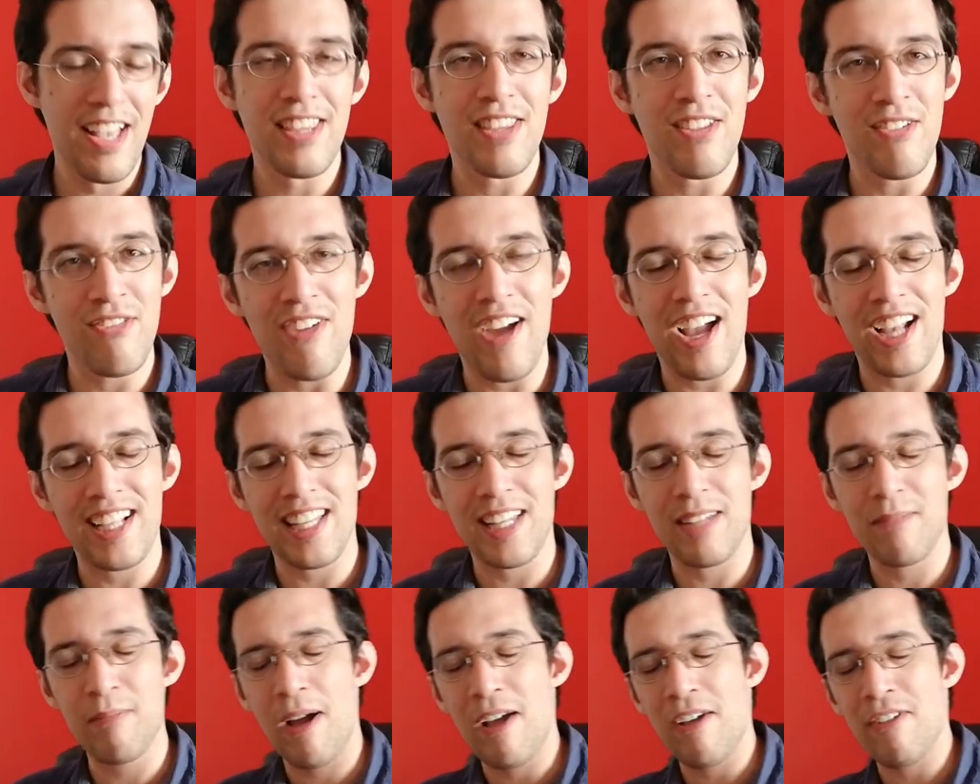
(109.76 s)
the fact
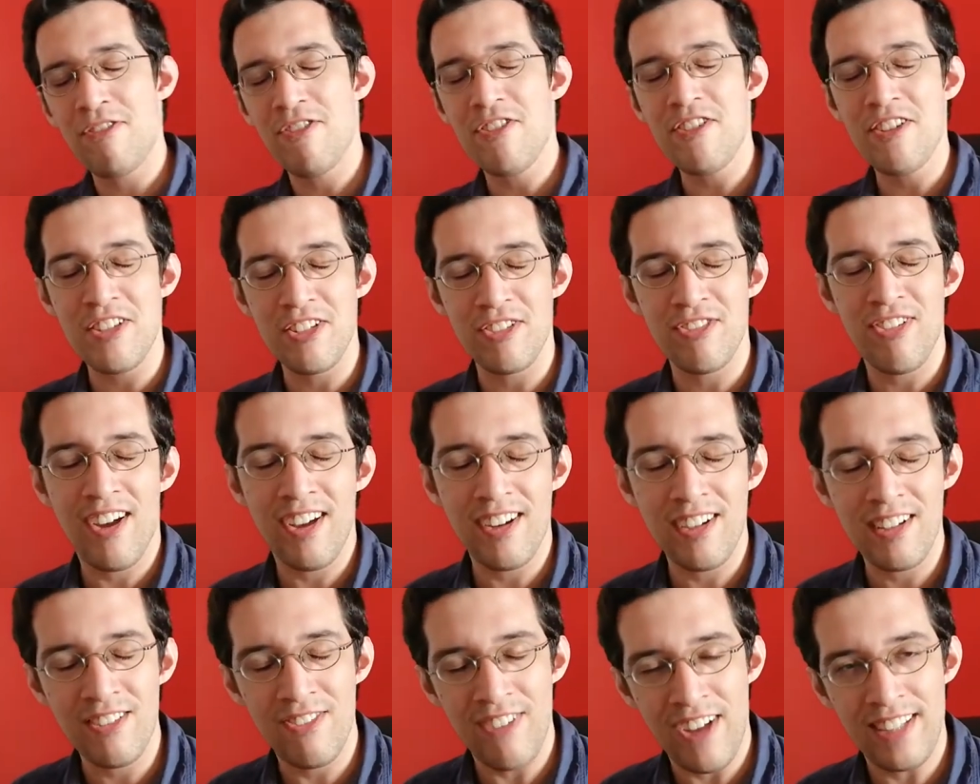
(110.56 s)
that my first
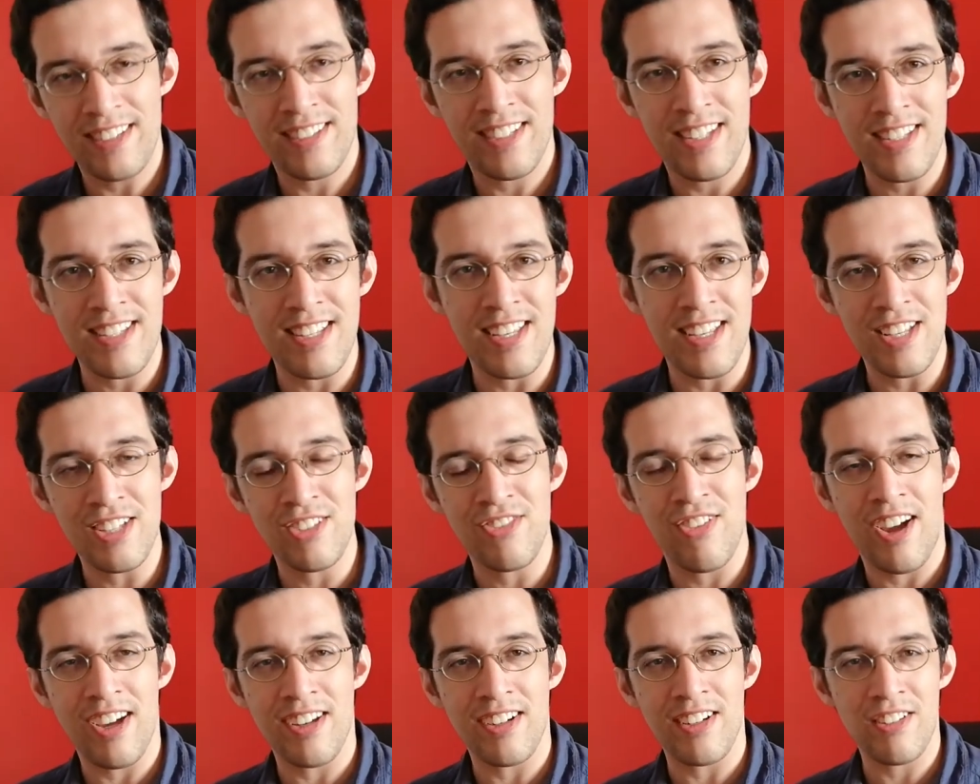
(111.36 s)
final fantasy is
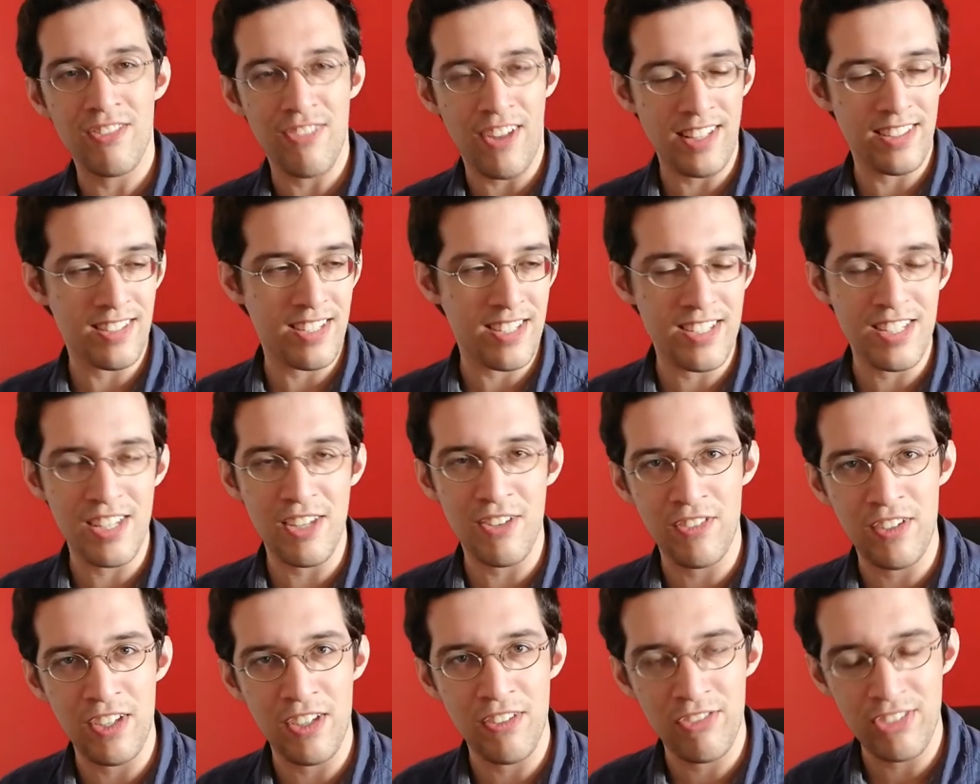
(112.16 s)
final fantasy
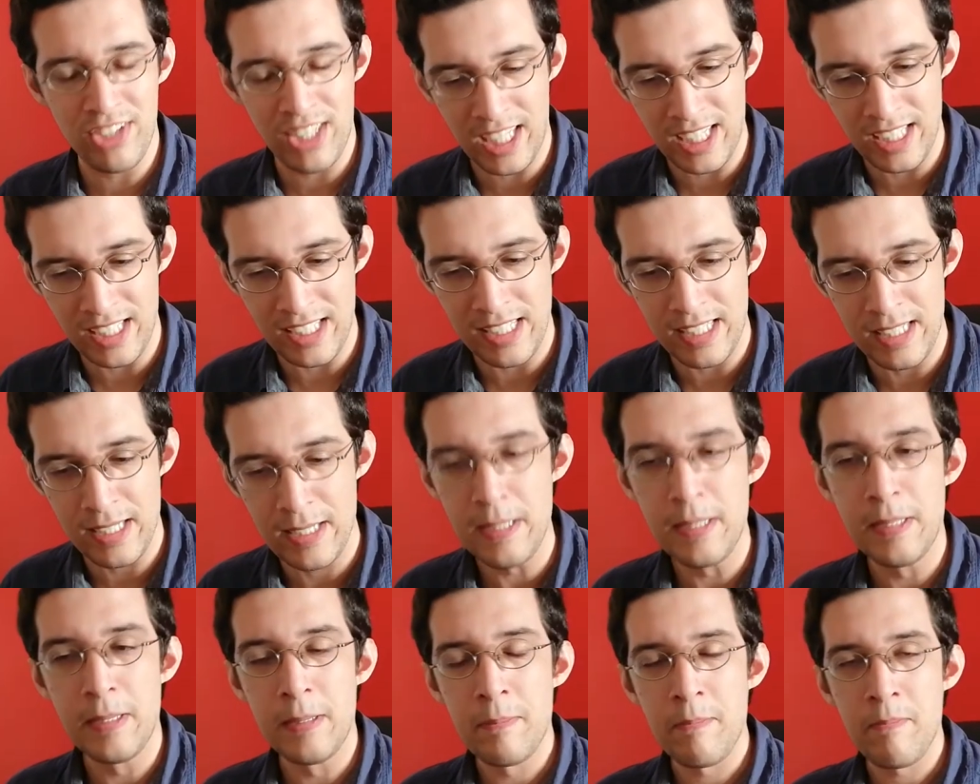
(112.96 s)
15
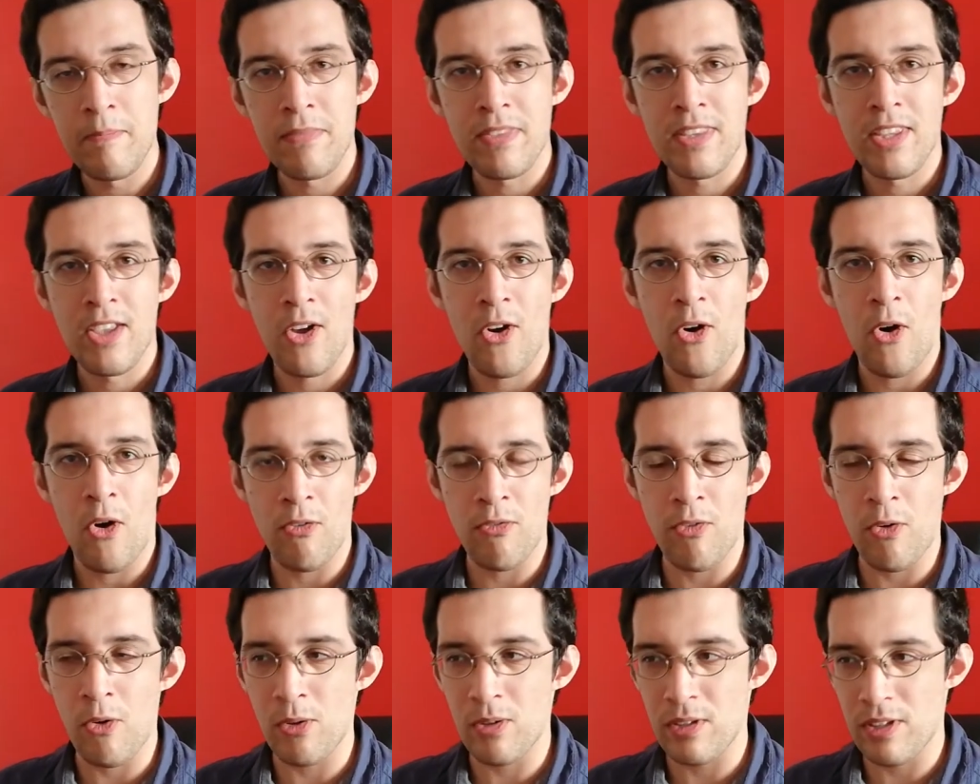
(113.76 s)
of
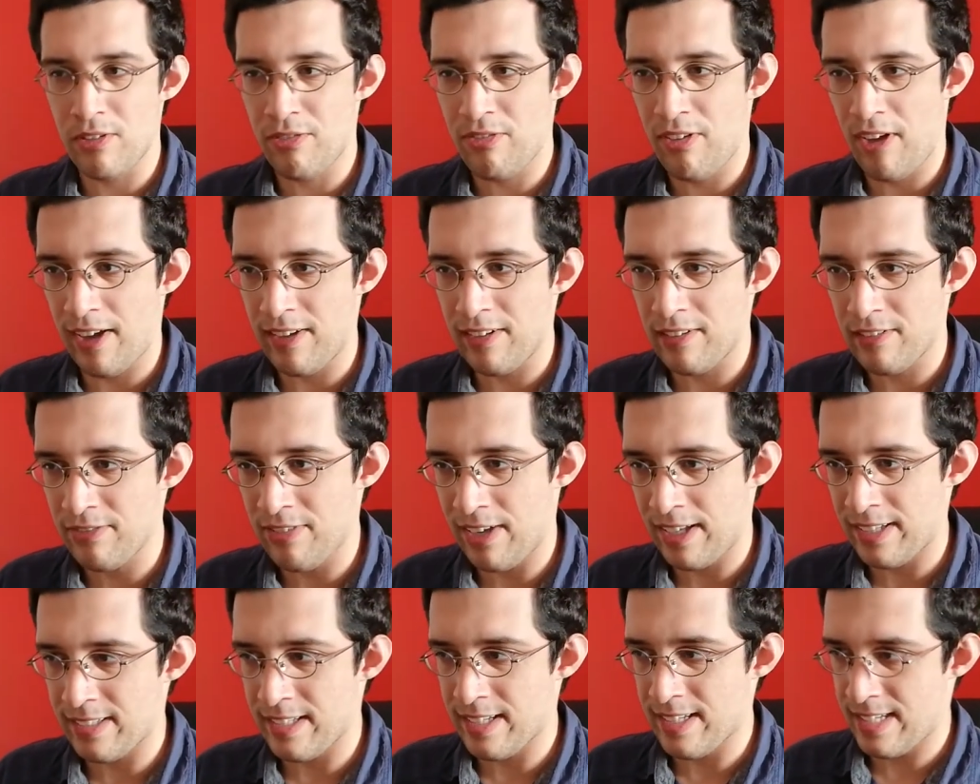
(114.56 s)
all the final
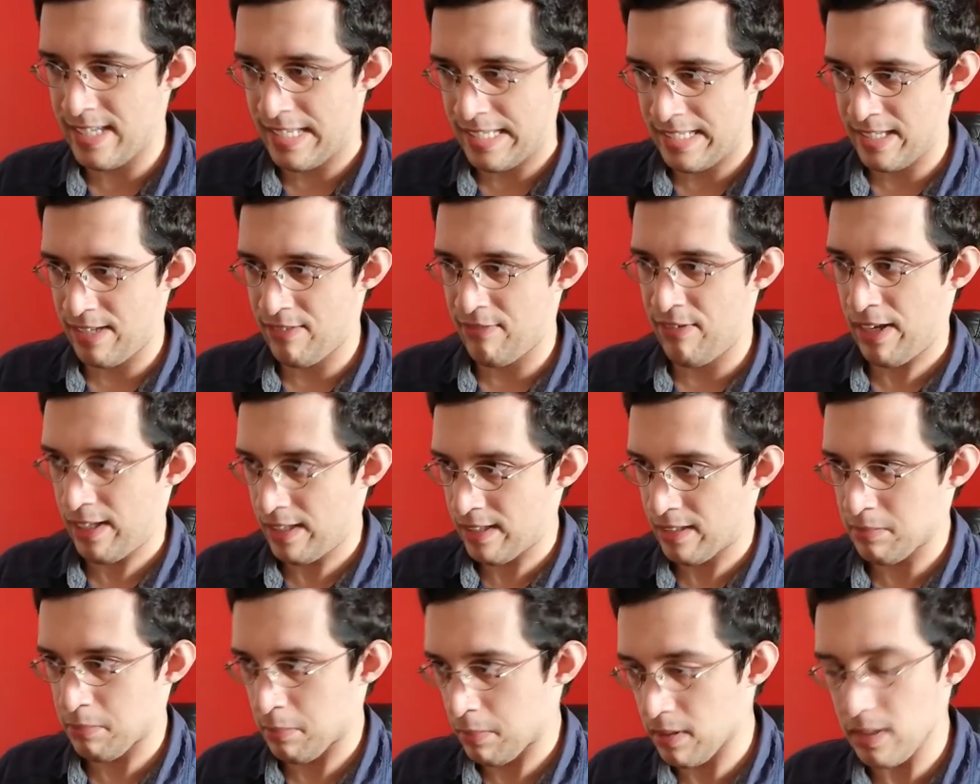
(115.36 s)
fantasies
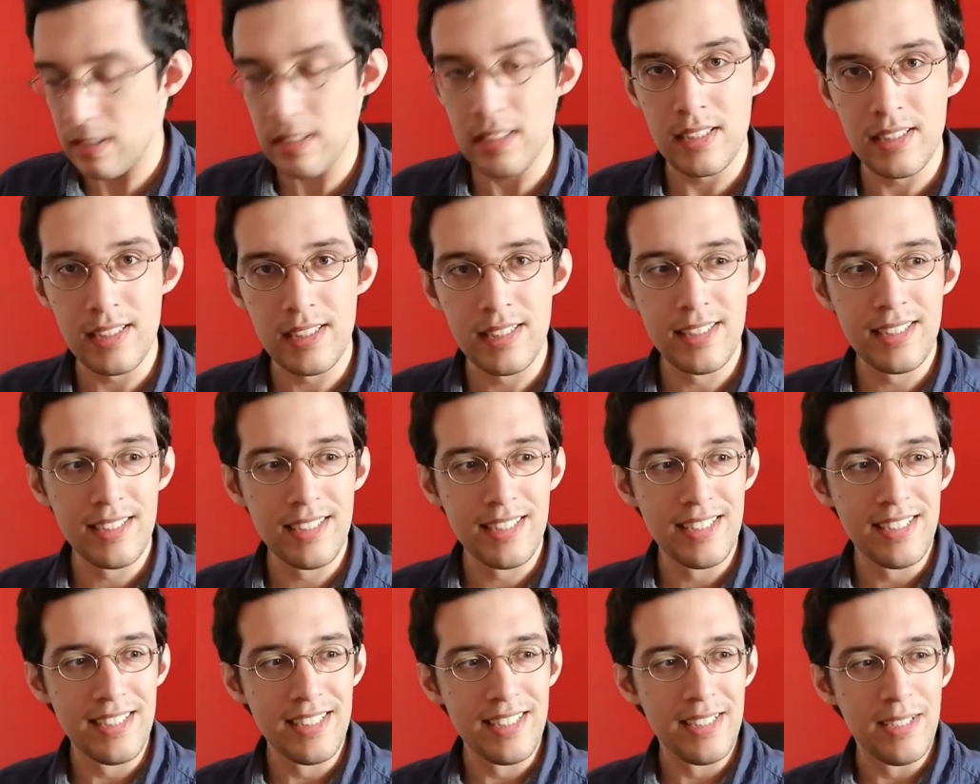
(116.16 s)
available
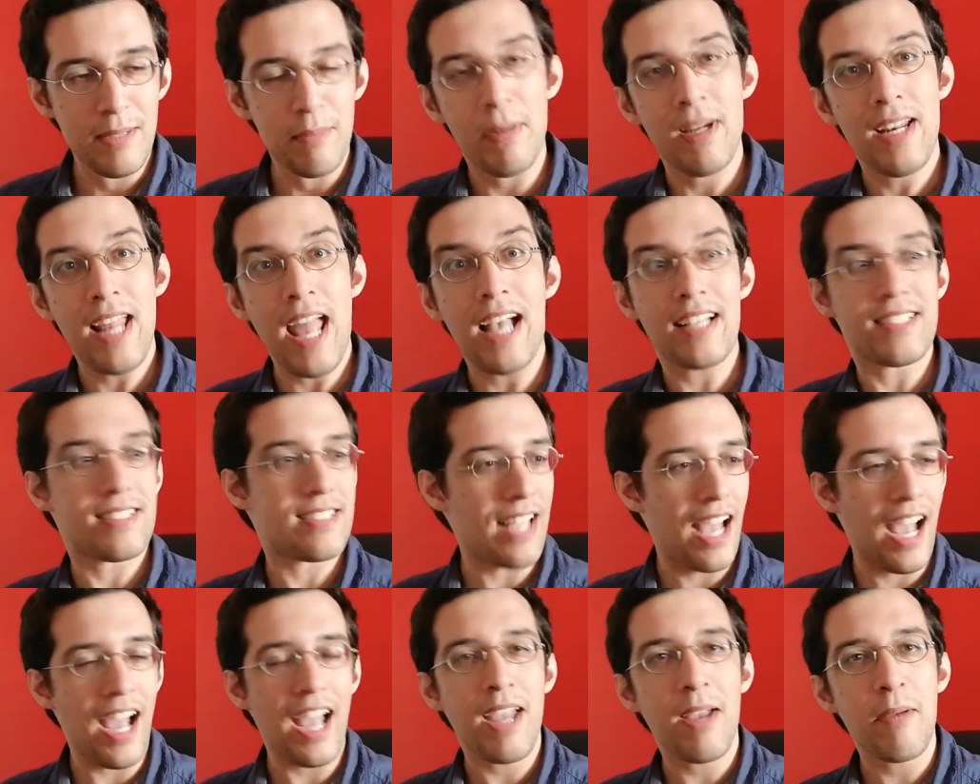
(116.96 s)
but yes,
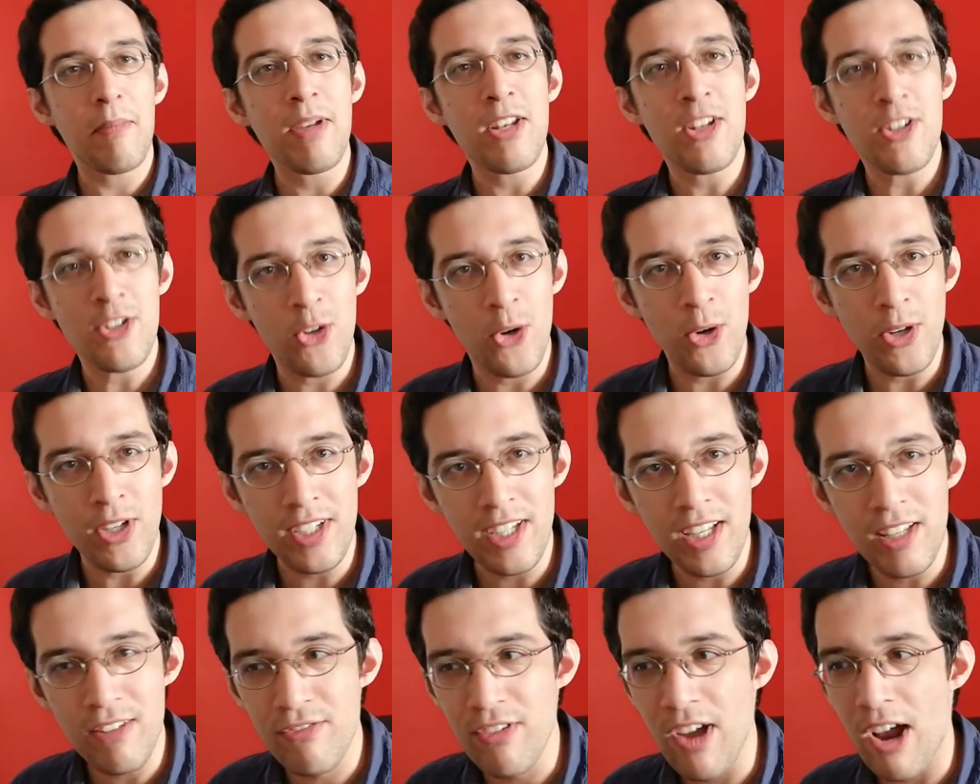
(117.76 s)
I am enjoying
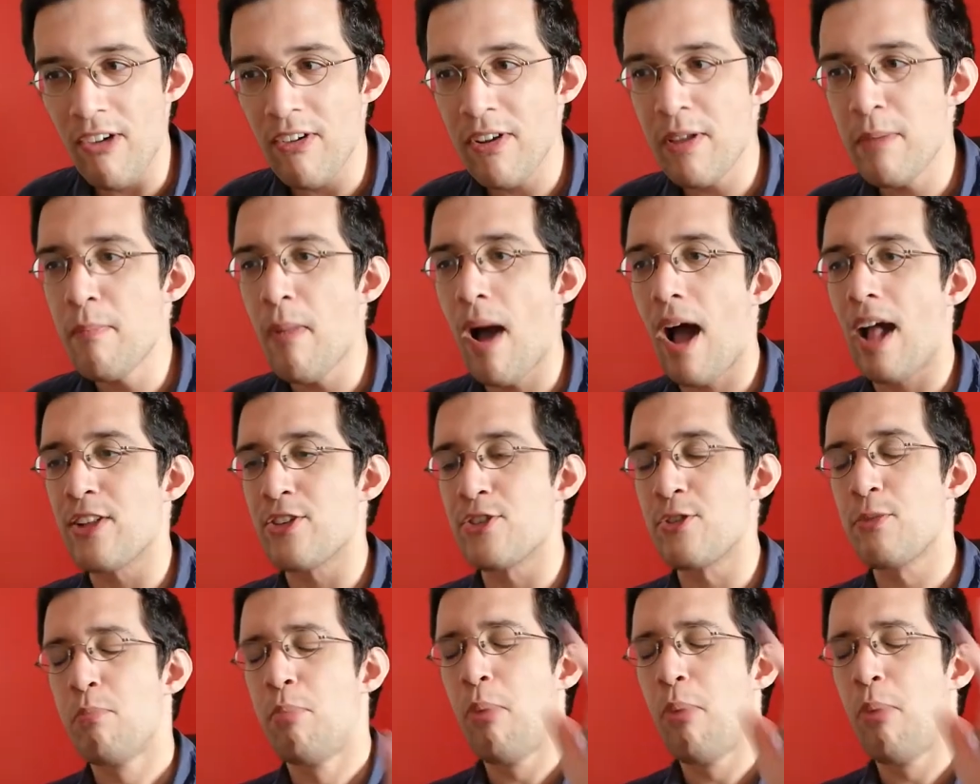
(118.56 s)
it very much.